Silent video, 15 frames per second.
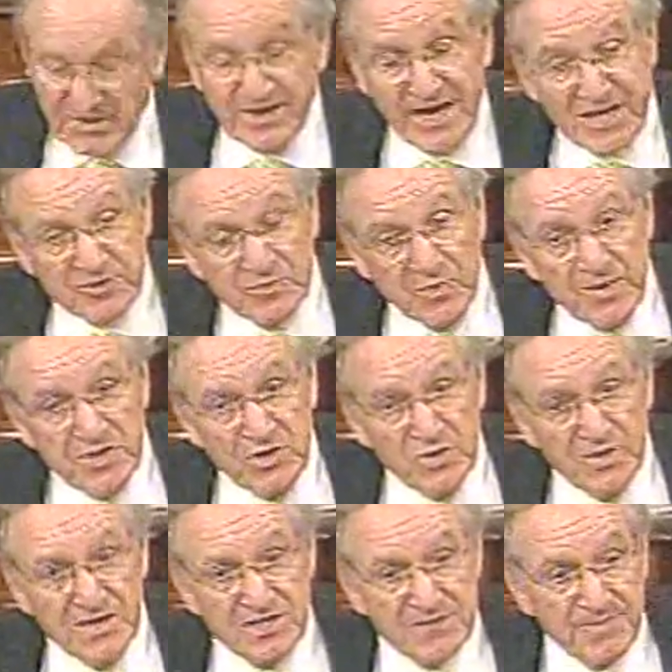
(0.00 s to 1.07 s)
that's what we do
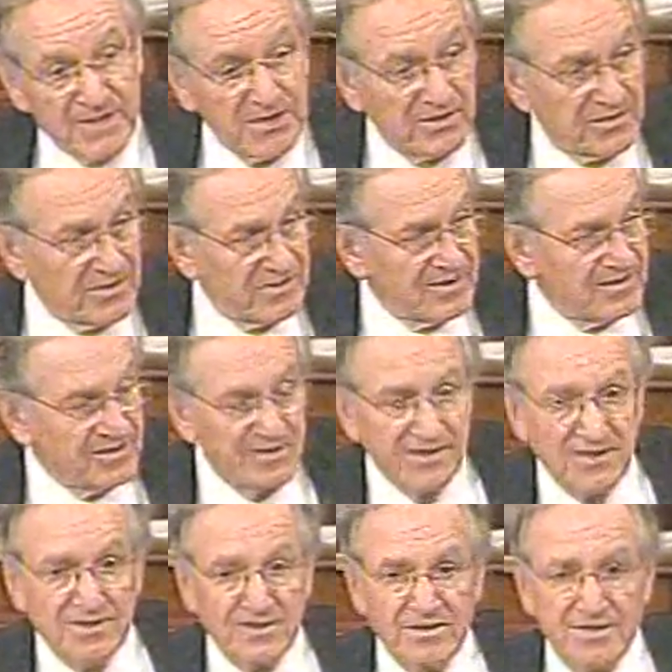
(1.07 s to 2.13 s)
in this bill.
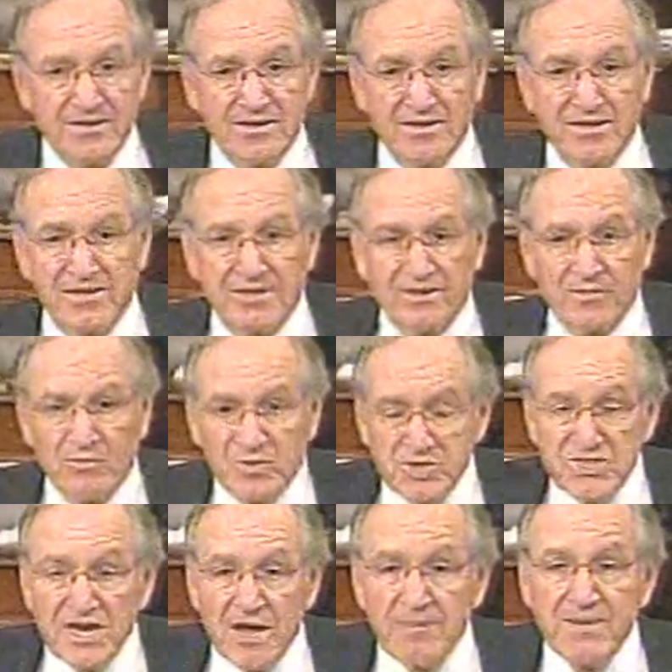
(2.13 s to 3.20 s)
We're
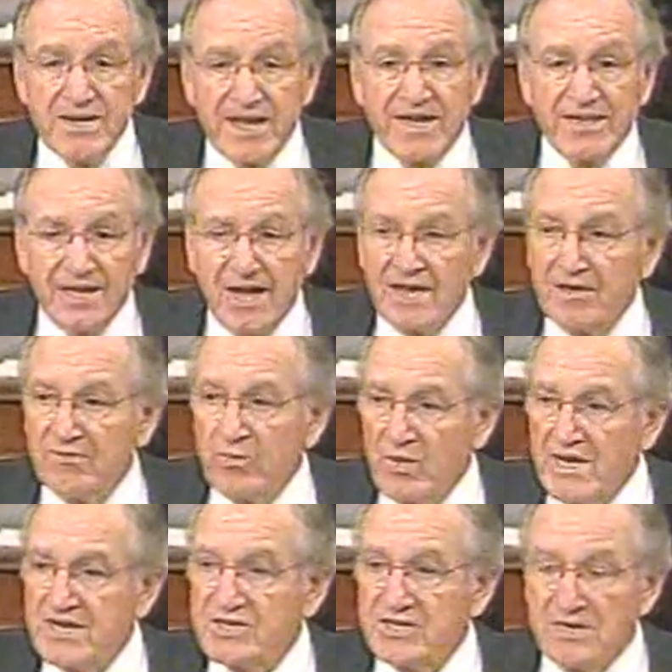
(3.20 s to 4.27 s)
stopping that kind of
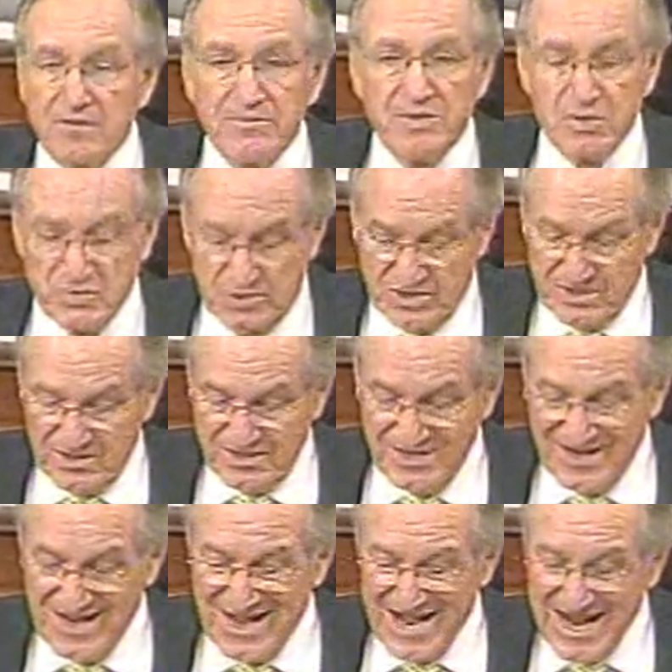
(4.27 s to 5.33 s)
waste and abuse
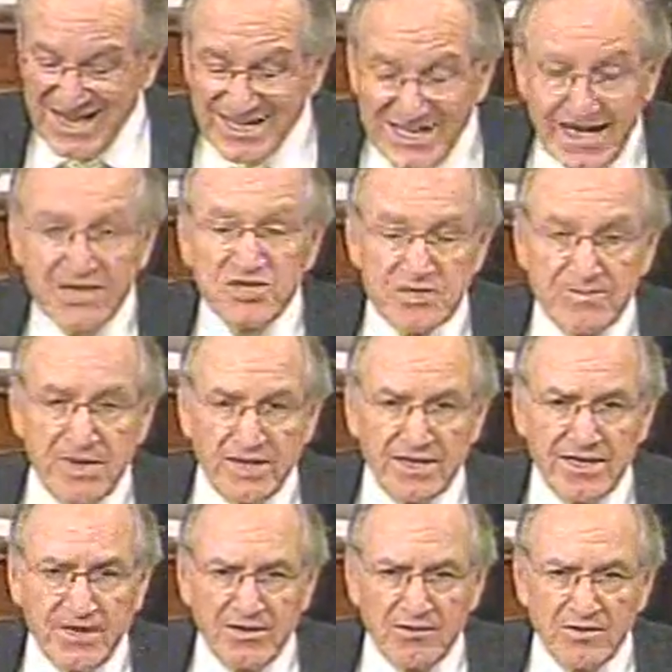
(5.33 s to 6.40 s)
against
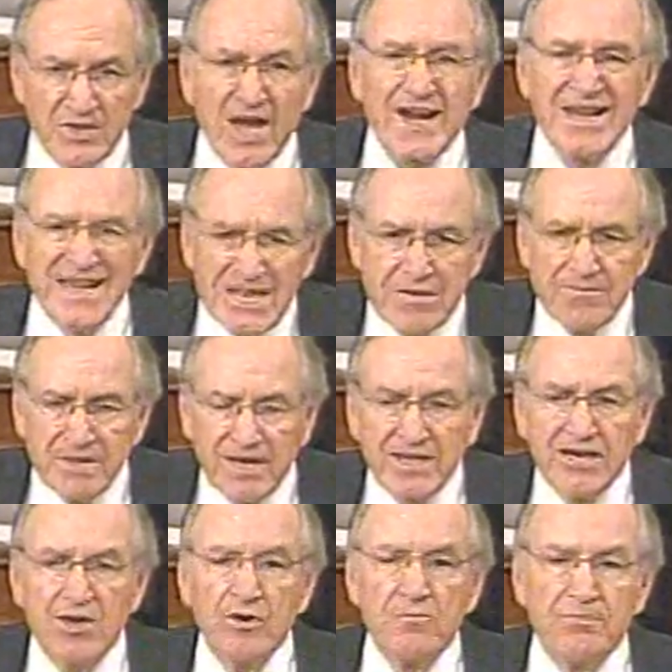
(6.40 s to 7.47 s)
Medicare, not in
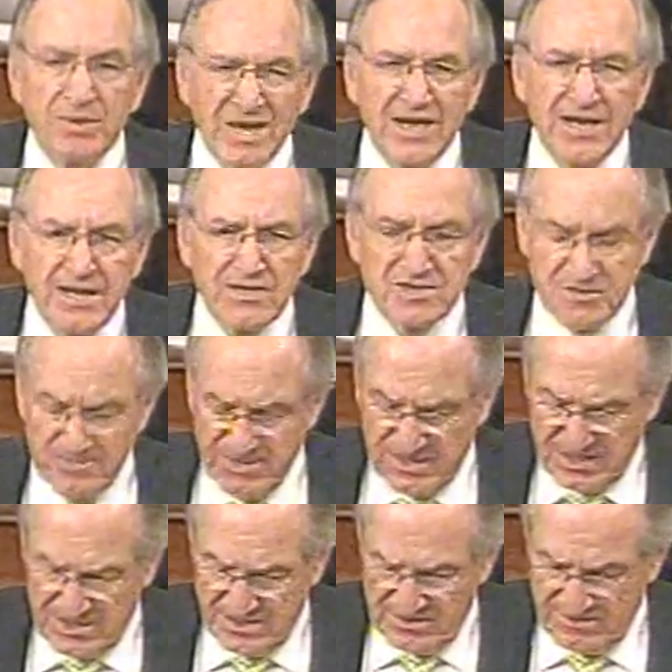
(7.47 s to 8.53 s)
Medicare, but against
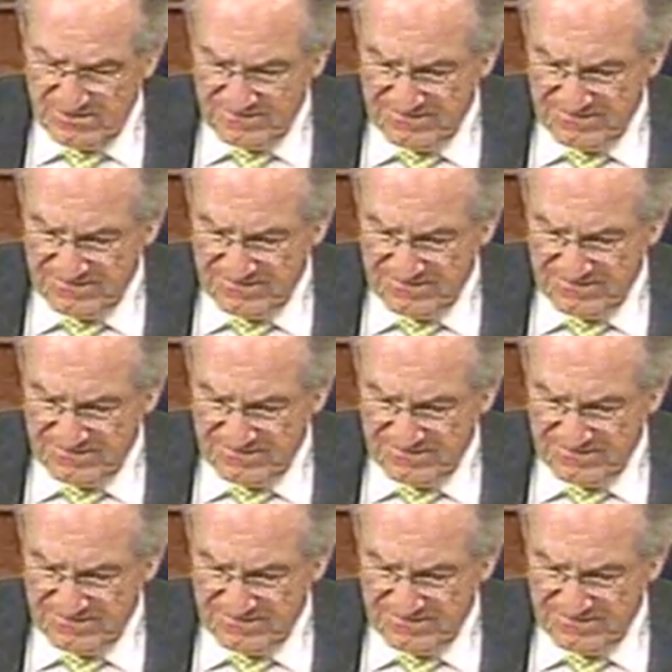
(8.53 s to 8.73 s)
Medicare.